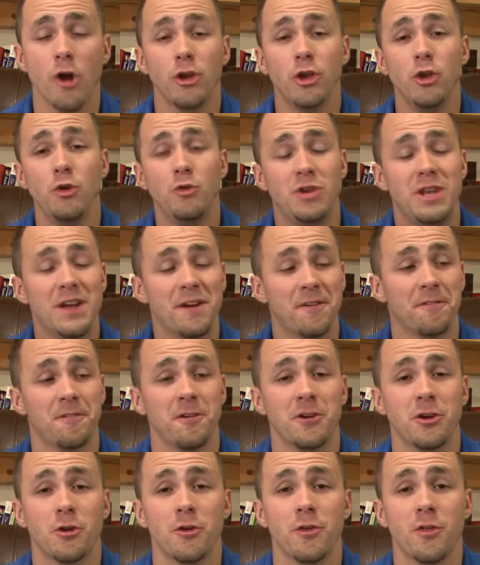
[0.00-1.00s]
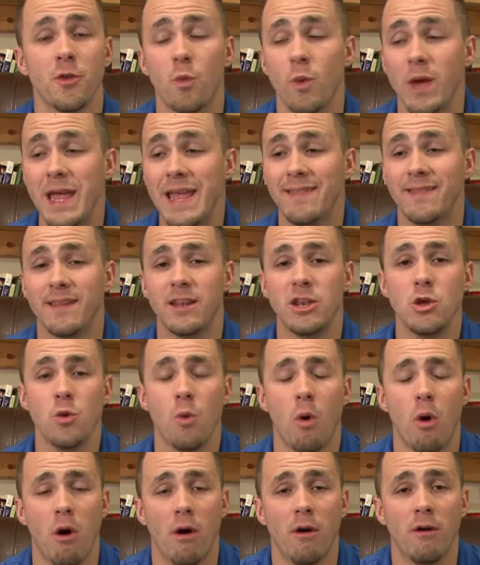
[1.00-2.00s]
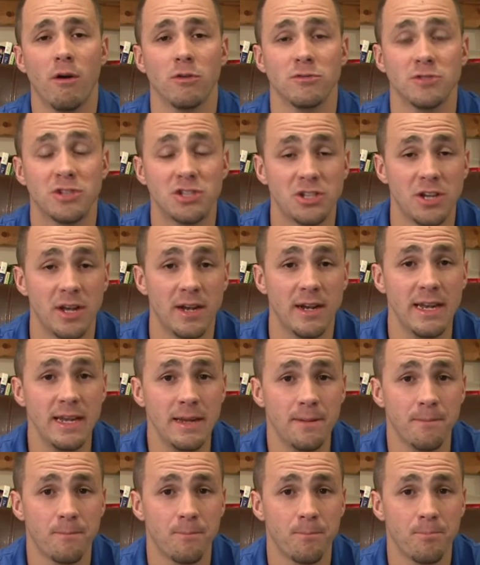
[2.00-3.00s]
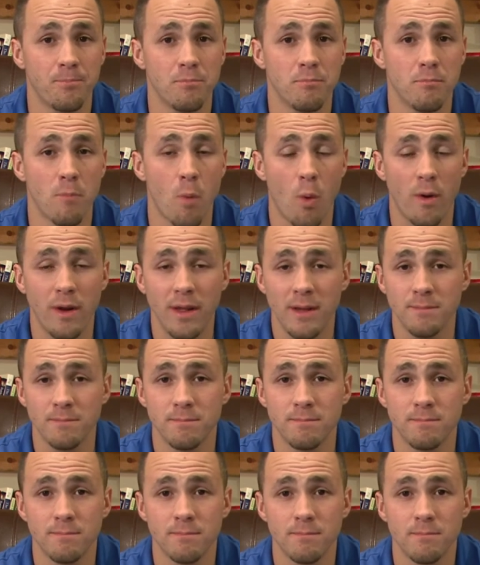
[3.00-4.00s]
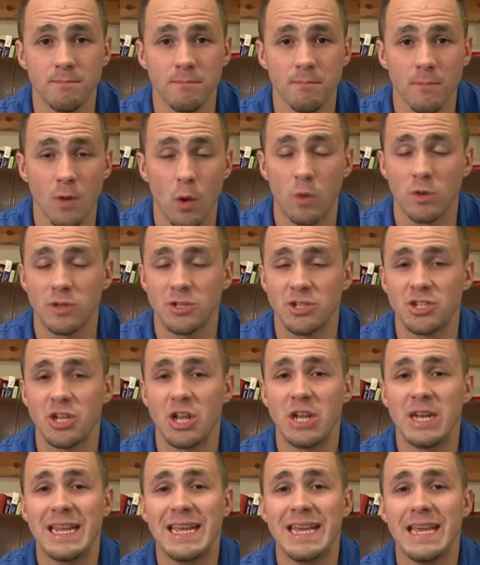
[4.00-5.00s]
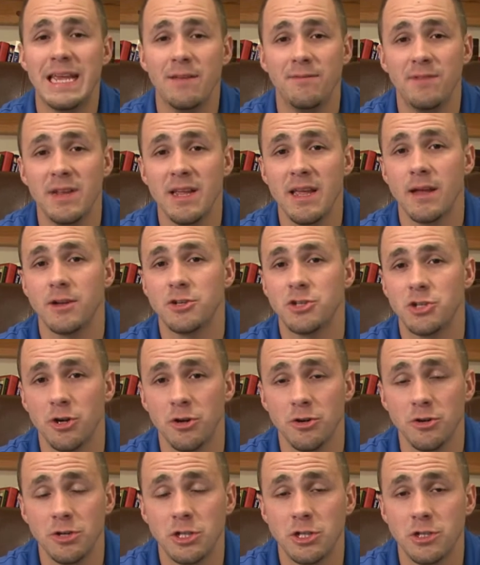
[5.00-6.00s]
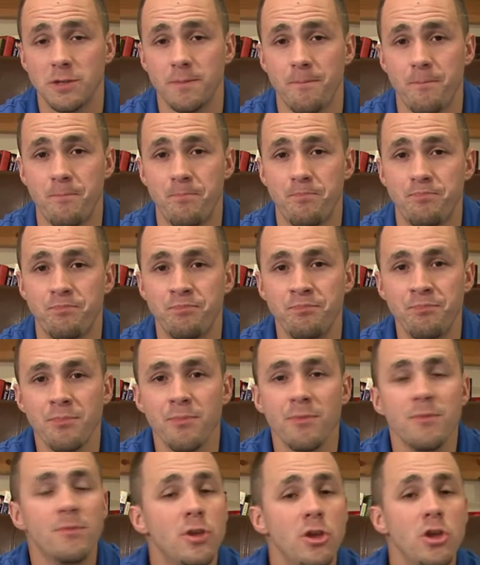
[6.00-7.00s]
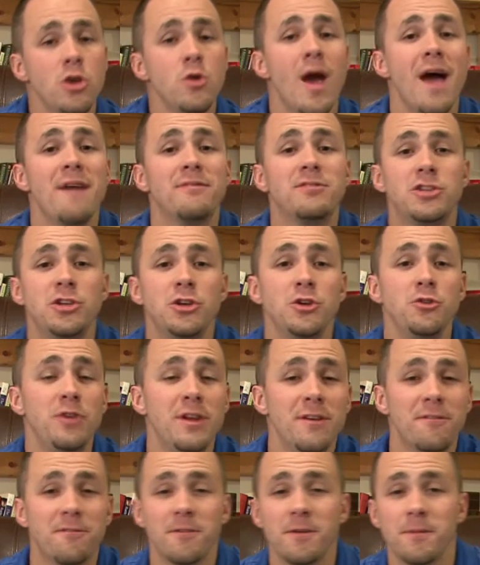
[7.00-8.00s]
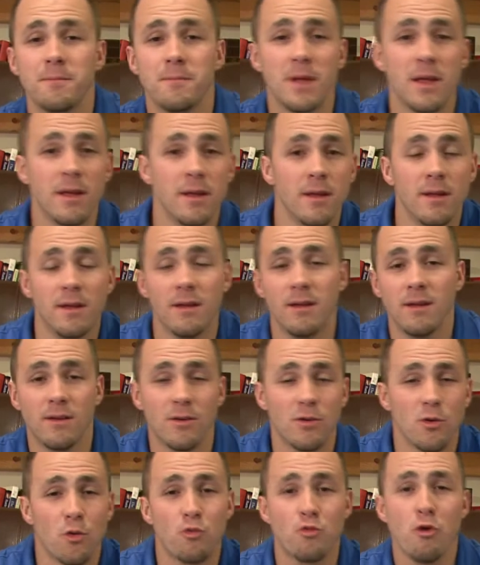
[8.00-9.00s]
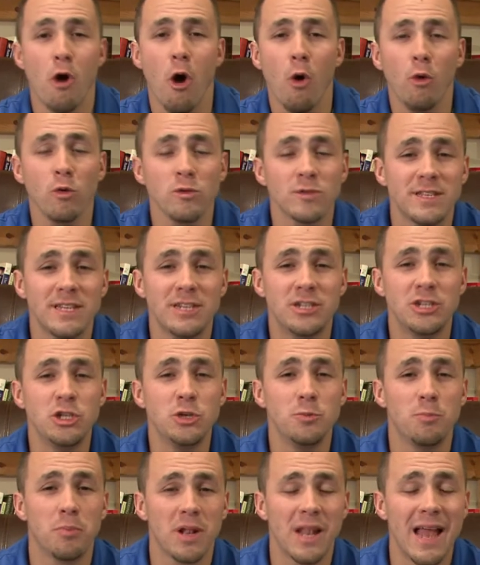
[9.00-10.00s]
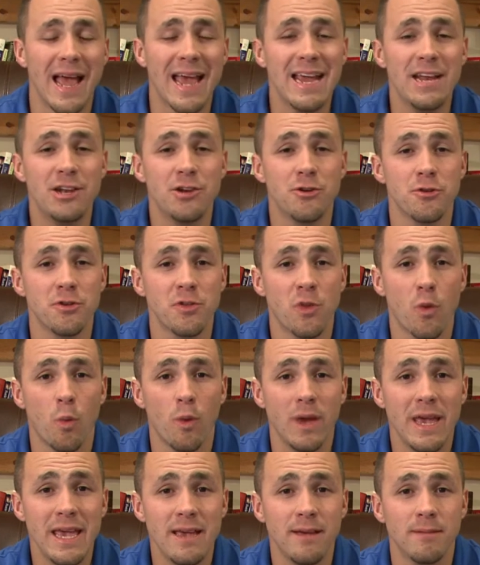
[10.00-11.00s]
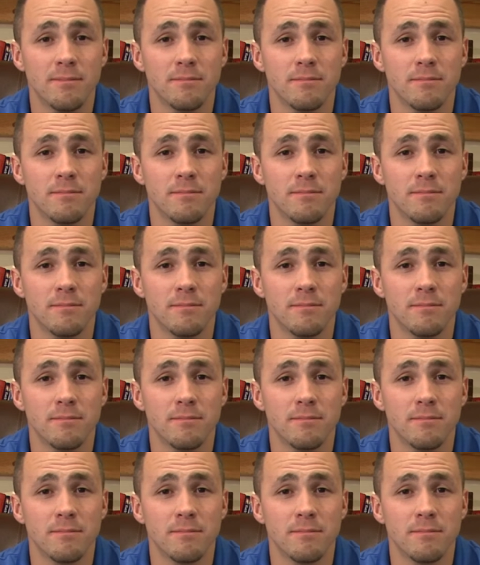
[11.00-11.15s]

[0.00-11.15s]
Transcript: you different during the week than you are on Sunday morning or Sunday evening at church? Do you have two different uh, roles that you play during the week?